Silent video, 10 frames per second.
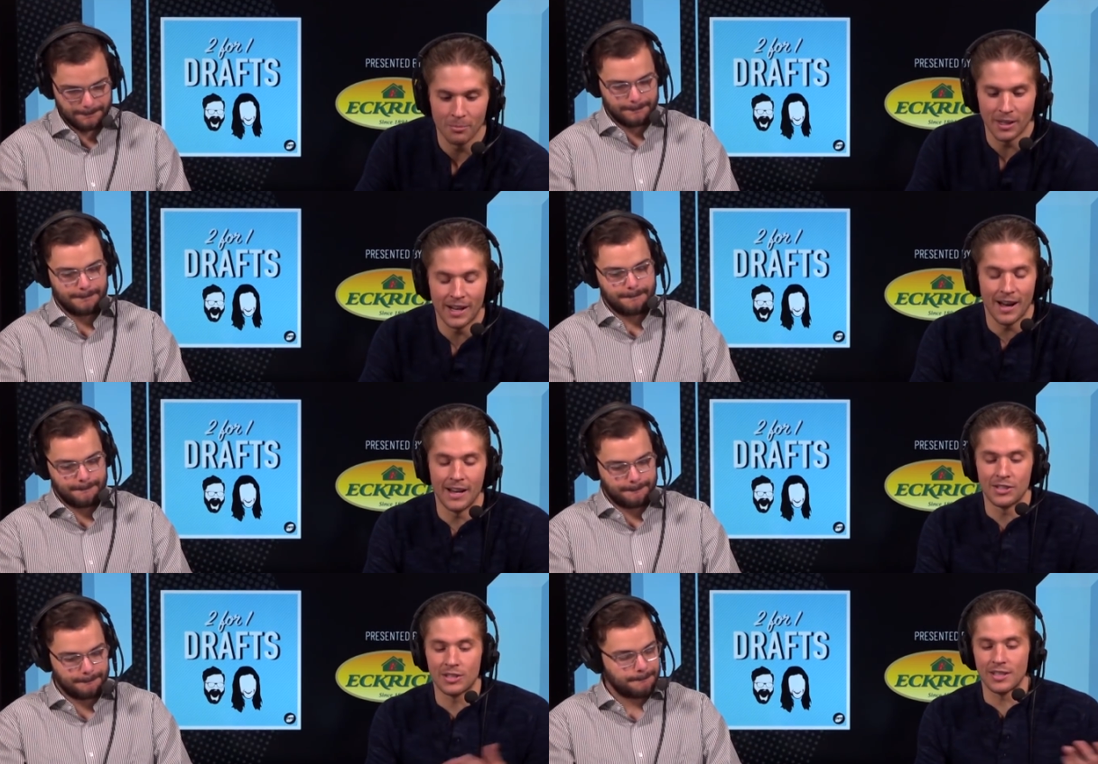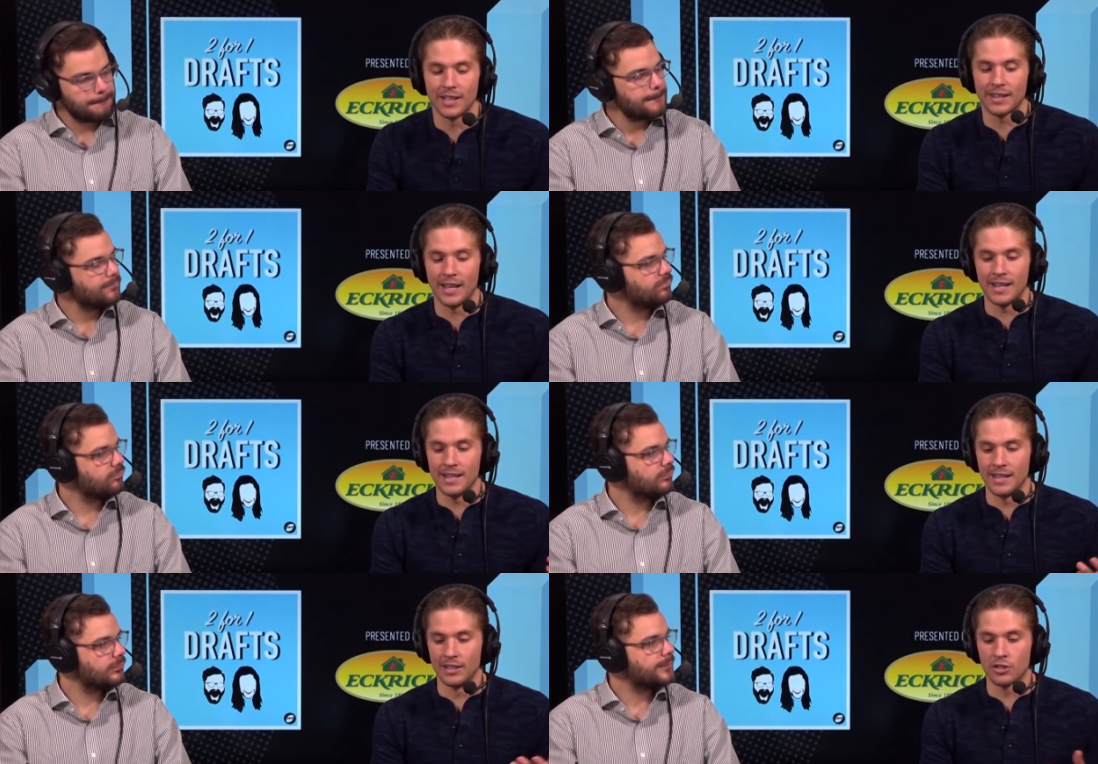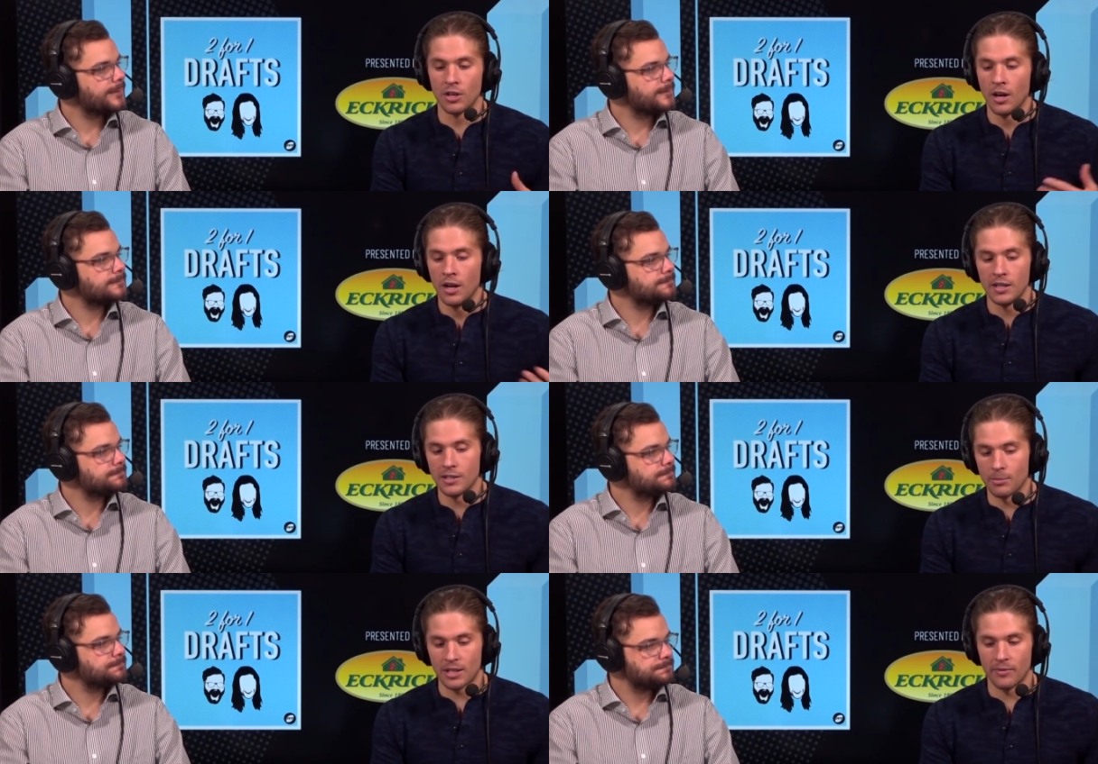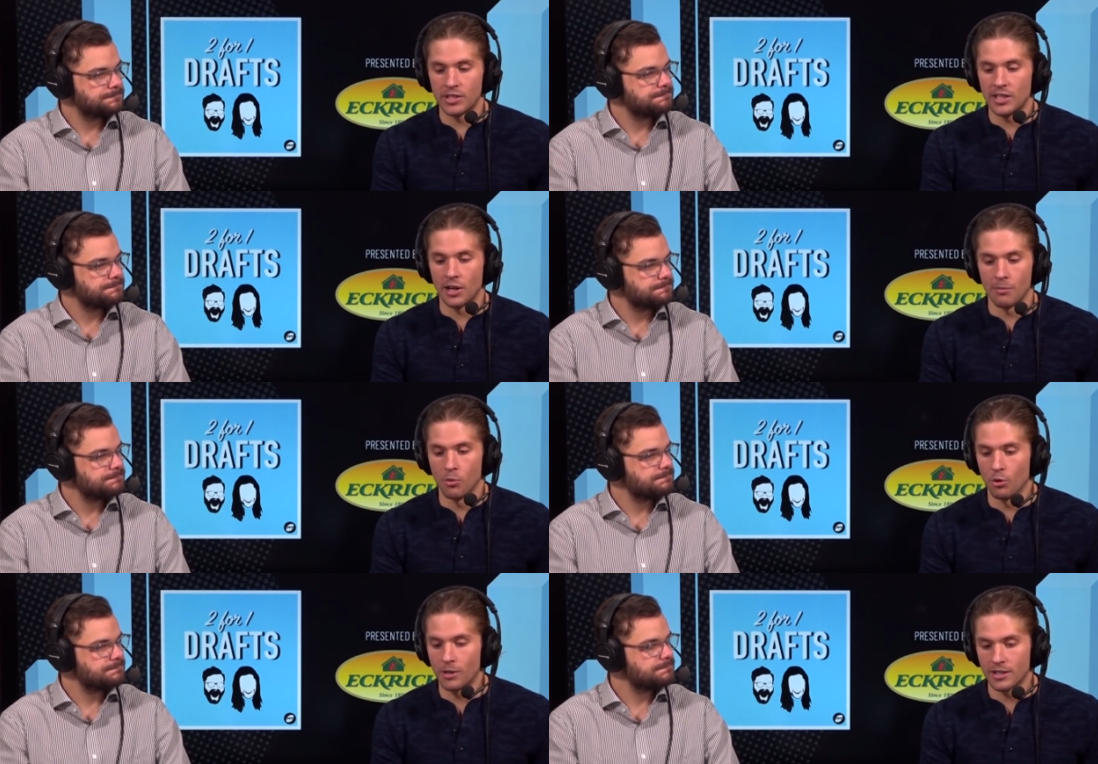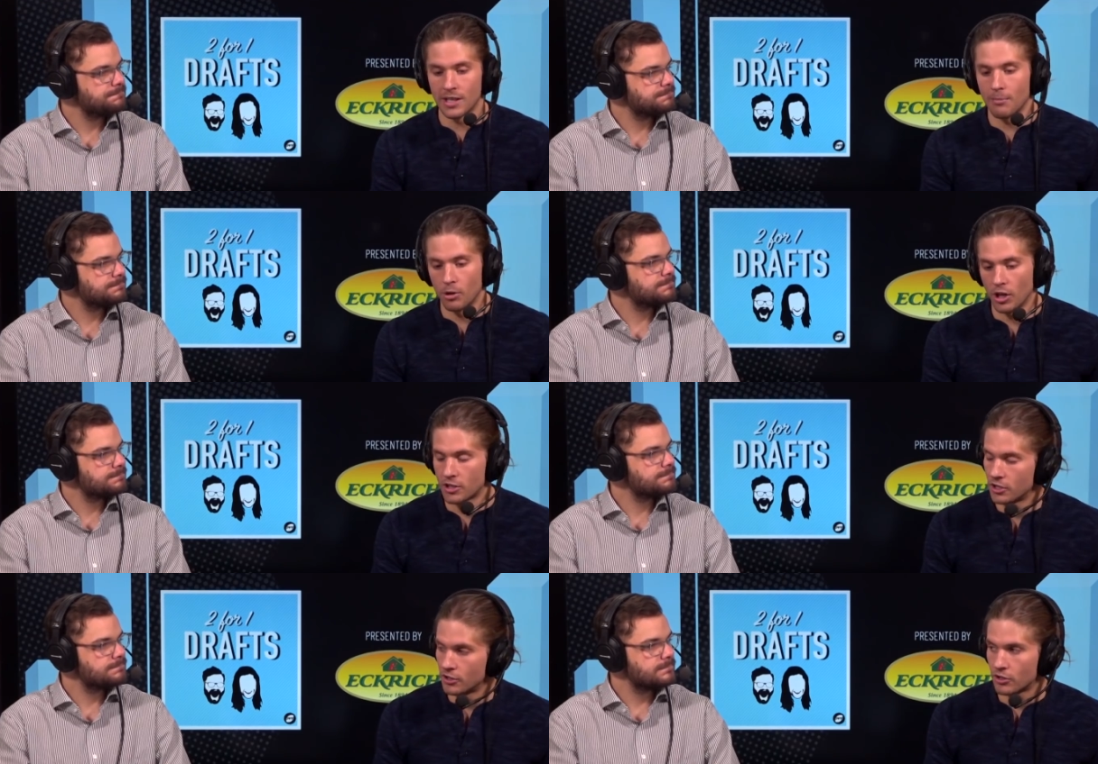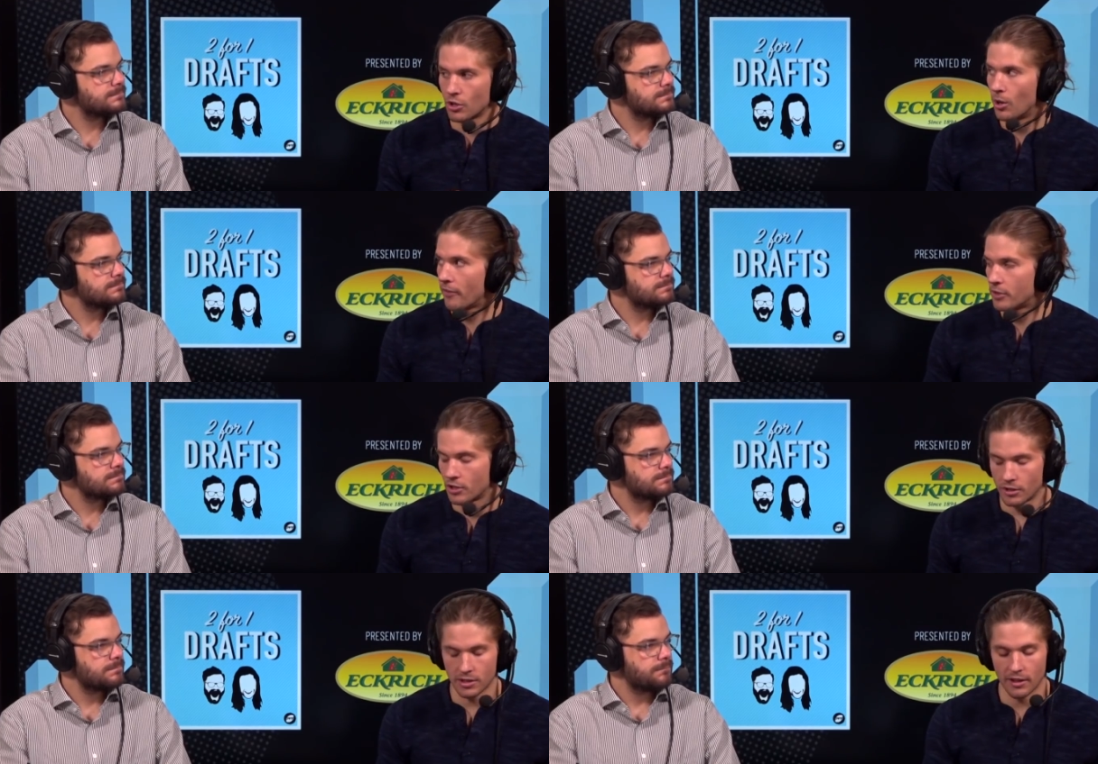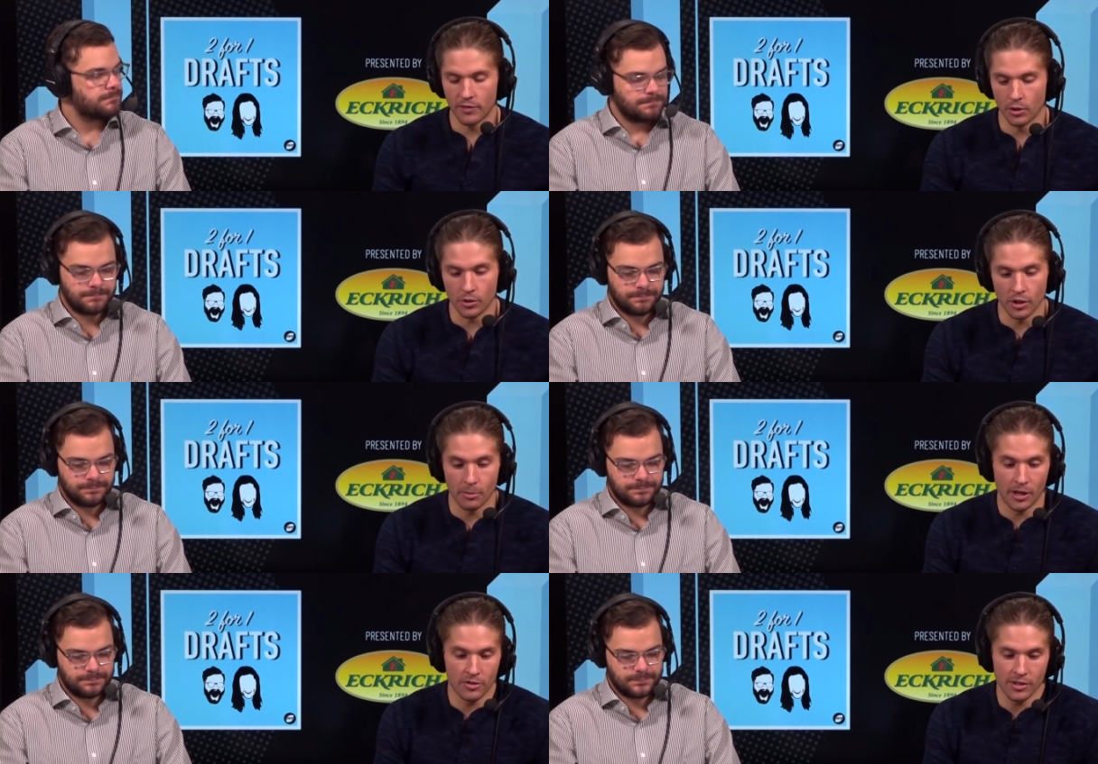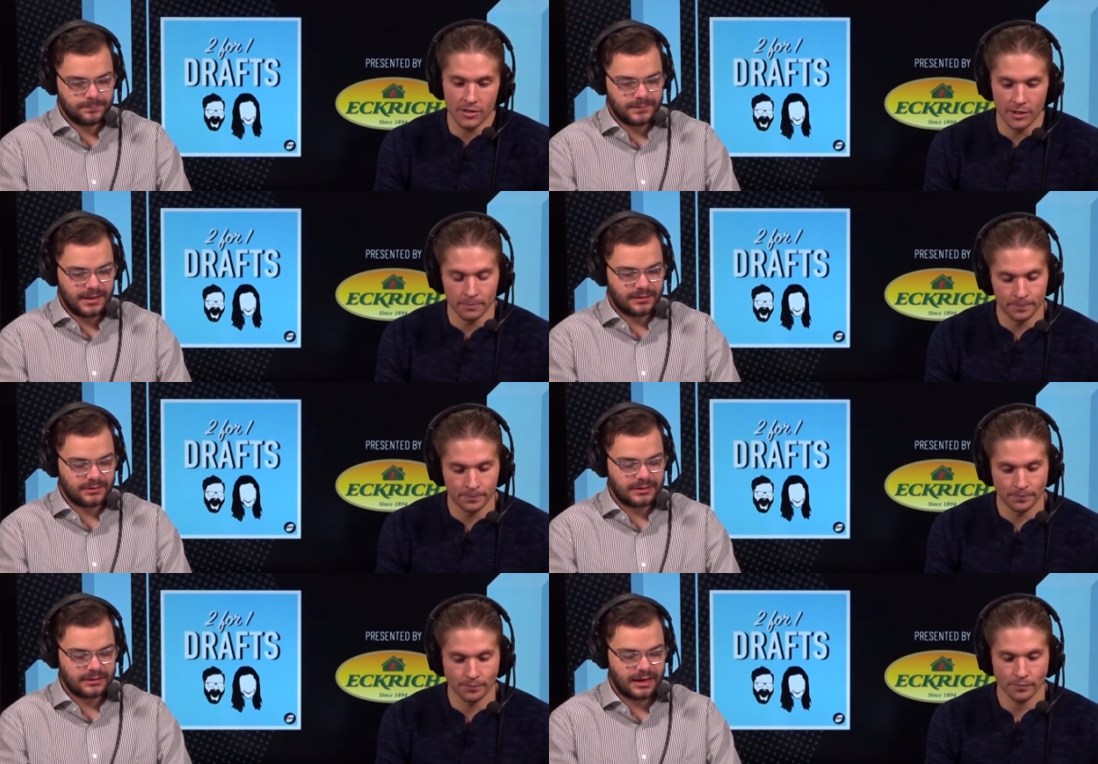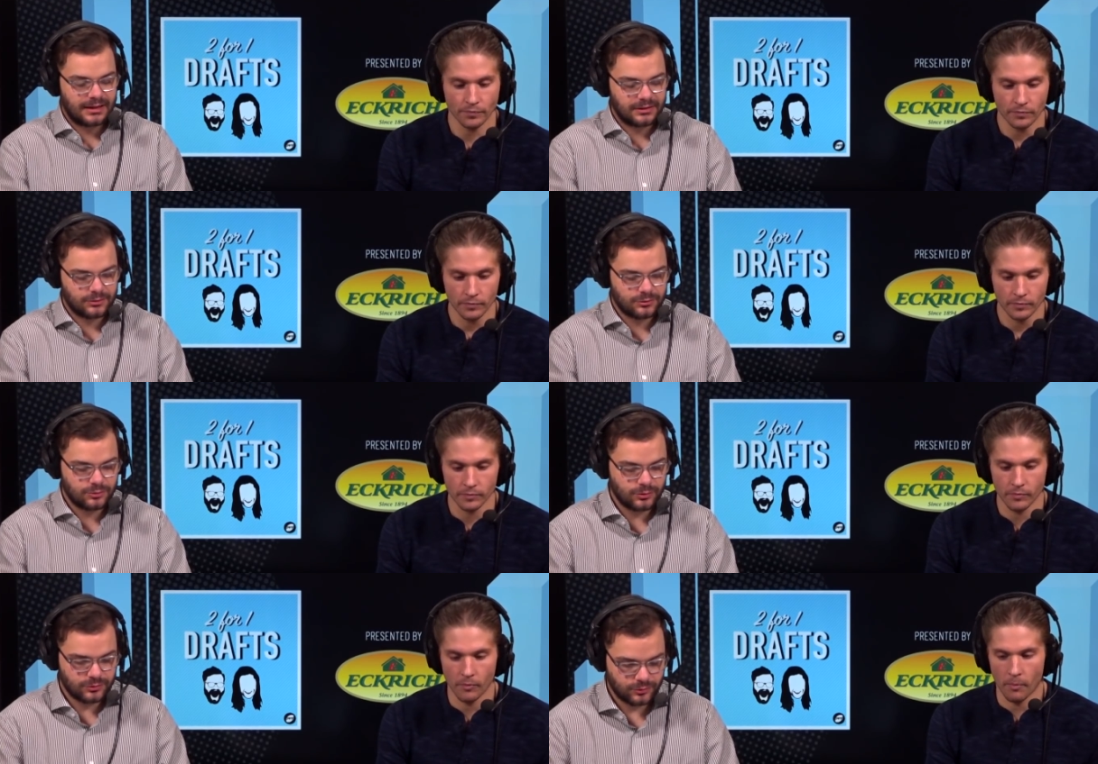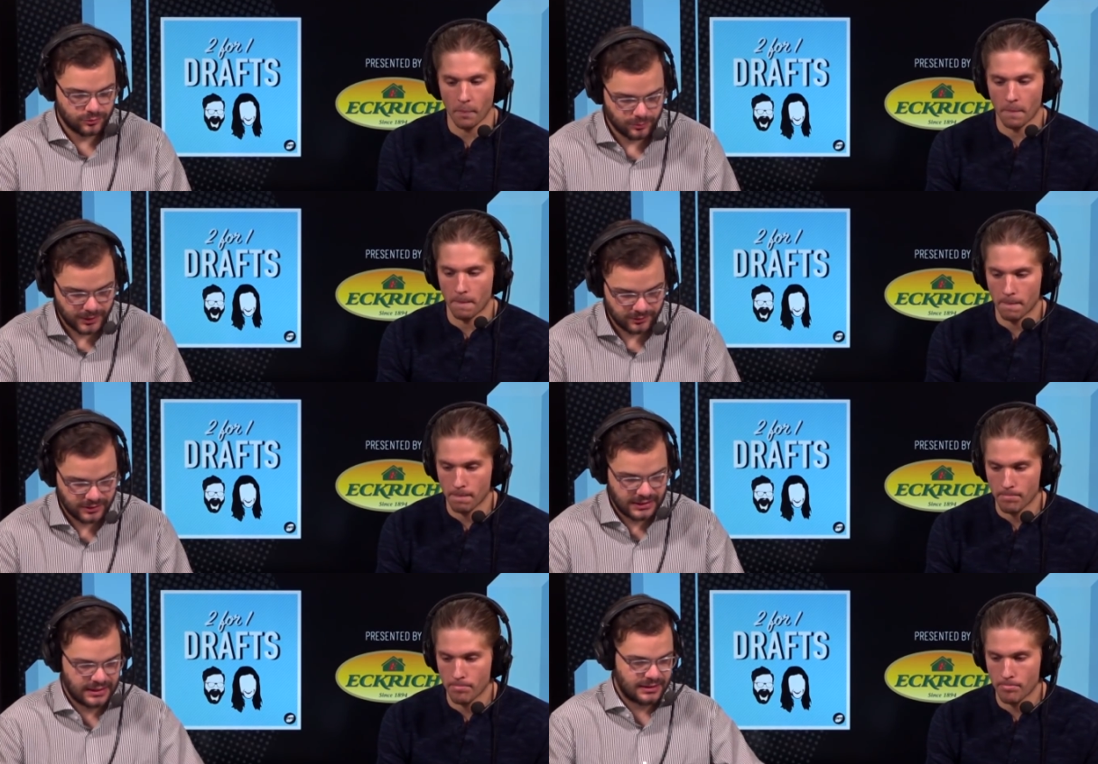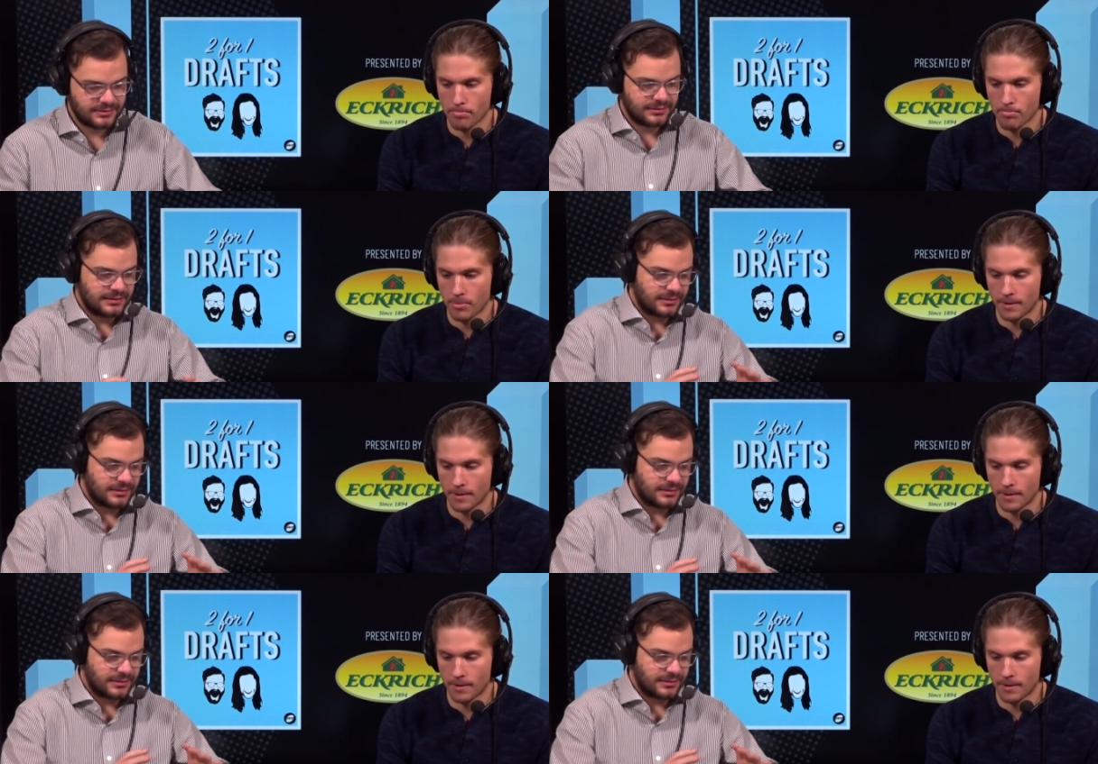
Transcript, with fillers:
Speaker 1: him. But I, I just think that he is he's number 17 on our board because that production is so off the charts that I feel good about translating.
Speaker 2: Yeah, to kind of highlight those two concerns you mentioned, it's he